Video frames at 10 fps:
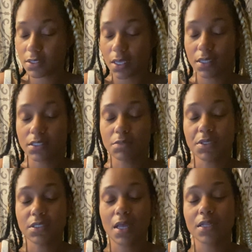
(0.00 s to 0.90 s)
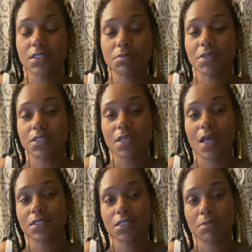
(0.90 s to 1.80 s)
Talk to me, talk to me,
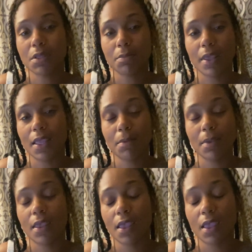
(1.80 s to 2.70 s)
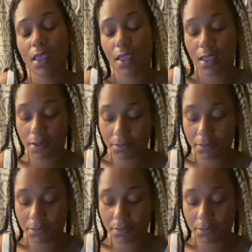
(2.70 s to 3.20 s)
talk to me, baby.